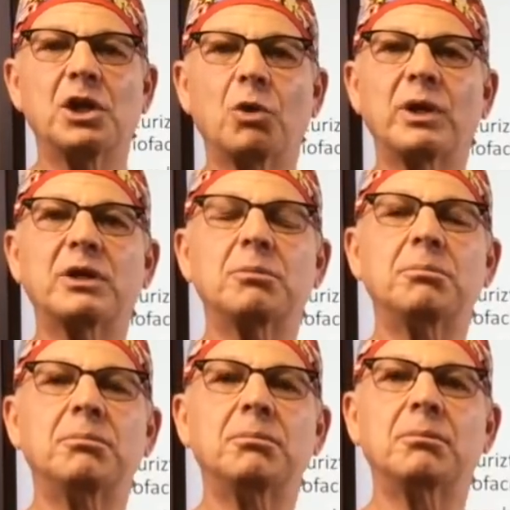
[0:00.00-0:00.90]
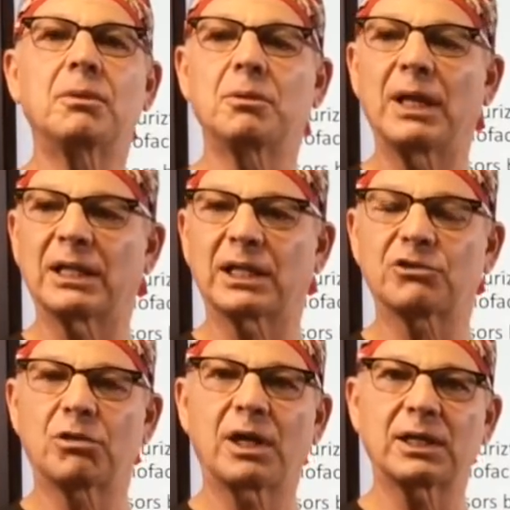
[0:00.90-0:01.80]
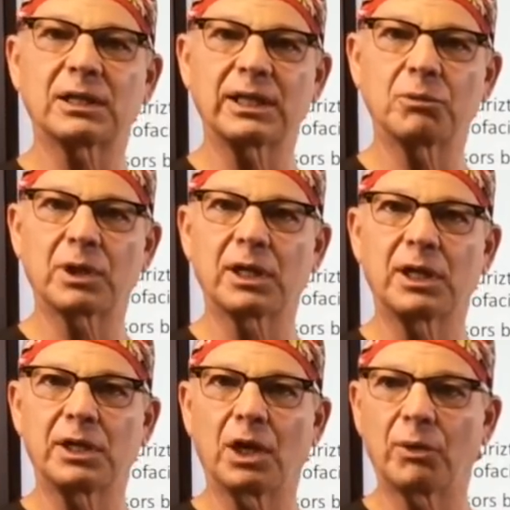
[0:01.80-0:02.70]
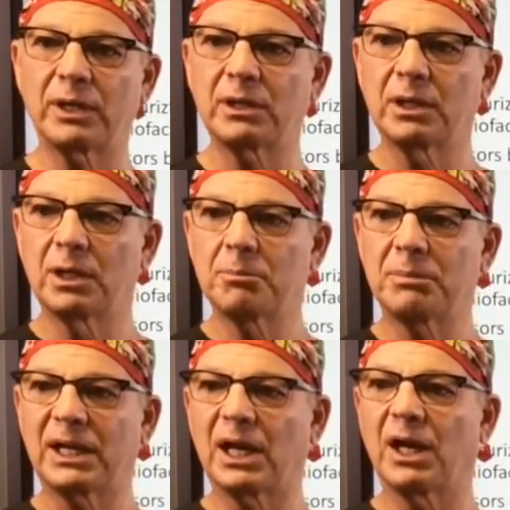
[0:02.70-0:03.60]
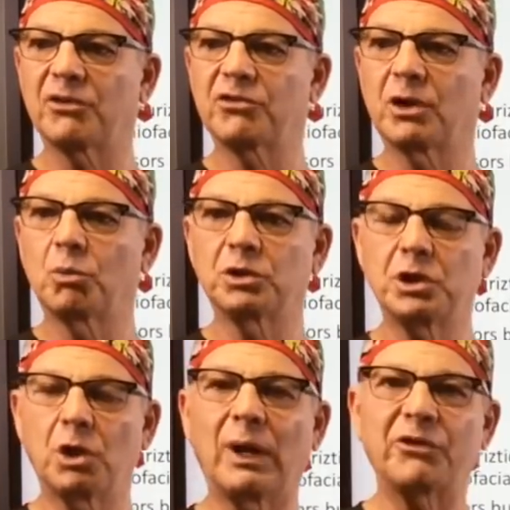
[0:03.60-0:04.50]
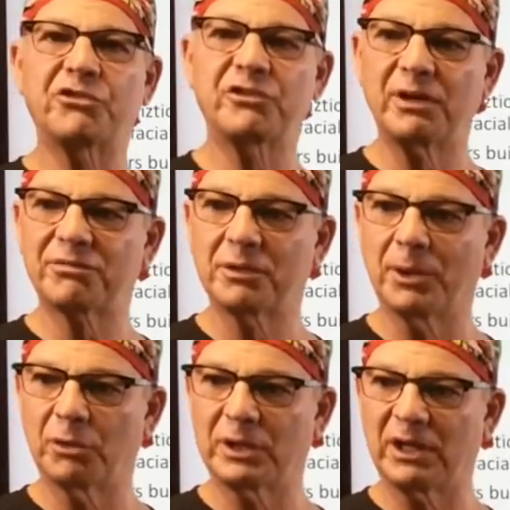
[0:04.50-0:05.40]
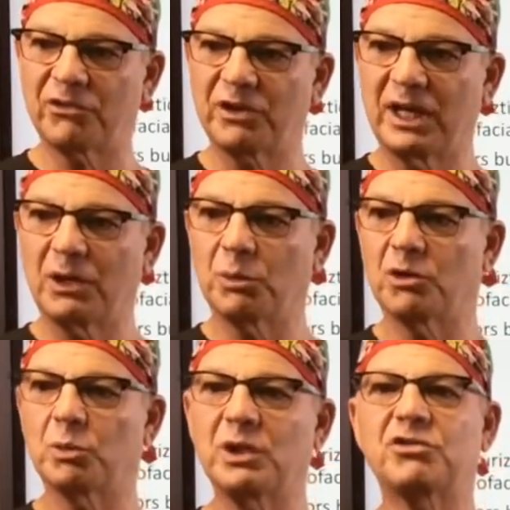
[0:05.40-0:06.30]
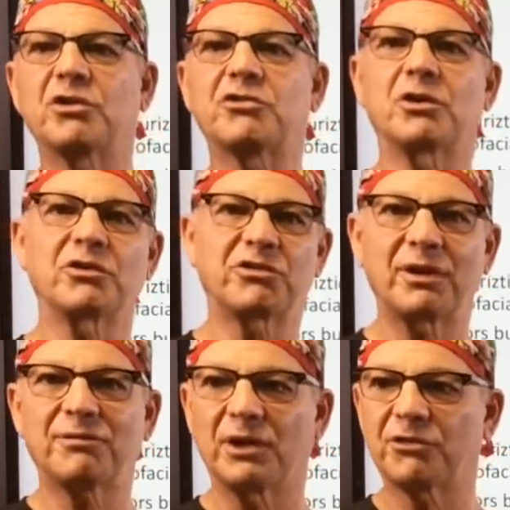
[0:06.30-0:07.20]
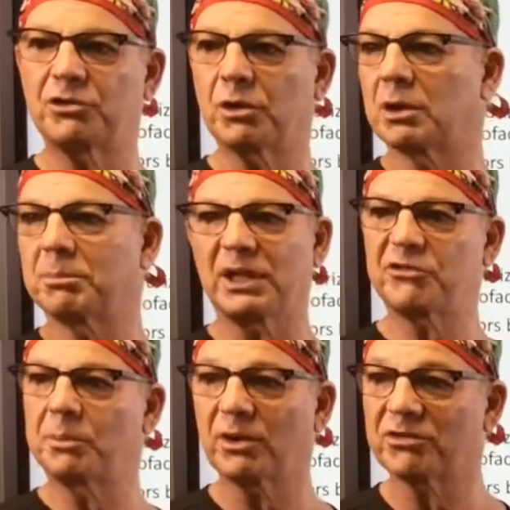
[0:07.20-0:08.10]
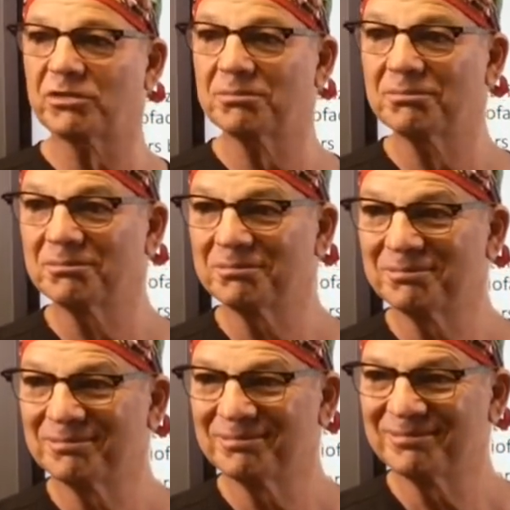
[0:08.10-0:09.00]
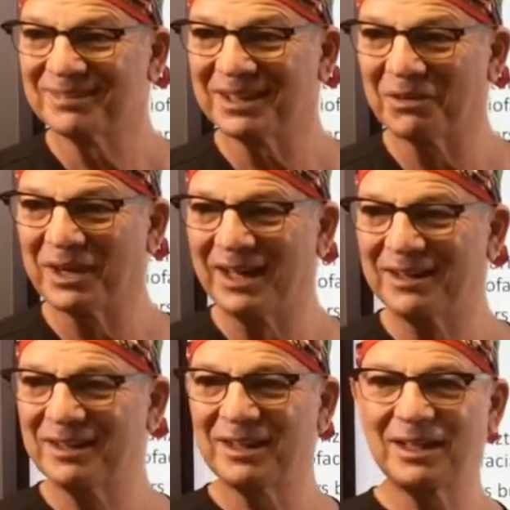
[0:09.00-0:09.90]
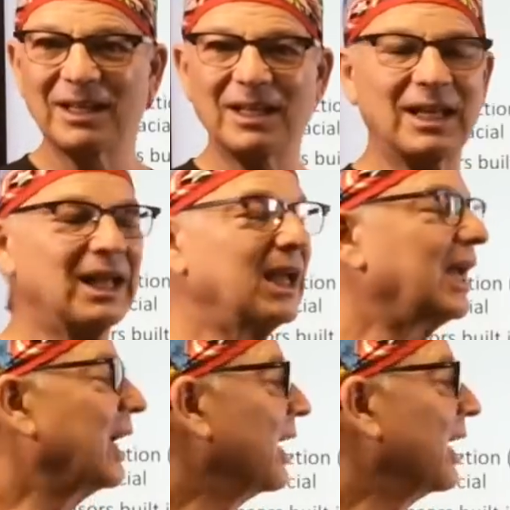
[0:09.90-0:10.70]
be part of the development and part of the application of this latest technology. I can assure you that at the Paley Institute, we will